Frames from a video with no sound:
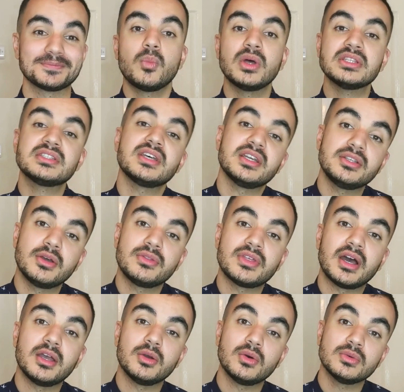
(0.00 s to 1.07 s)
One side note
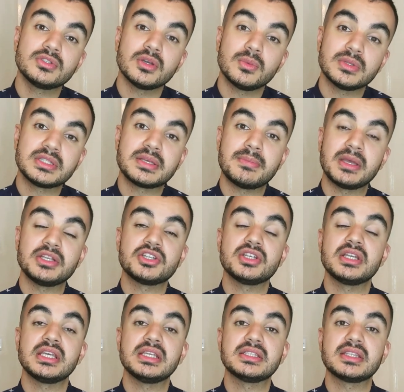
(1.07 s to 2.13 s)
that I also want to
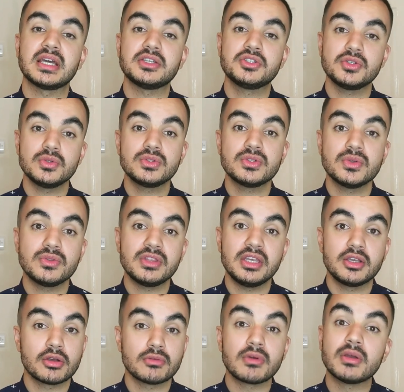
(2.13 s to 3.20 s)
mention is that due to
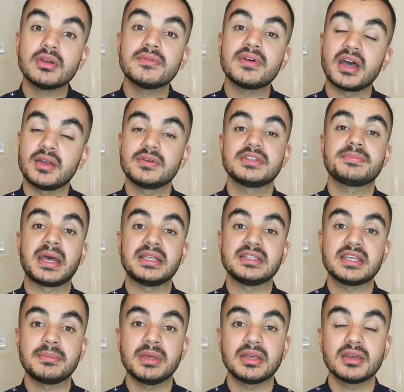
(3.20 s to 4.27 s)
the coronavirus
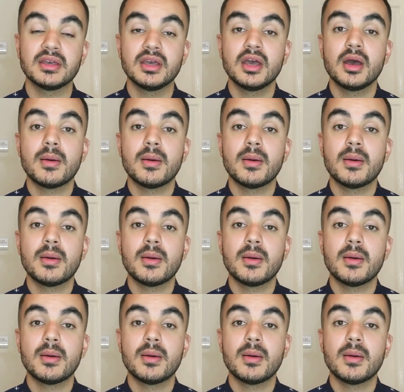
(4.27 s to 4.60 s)
pandemic,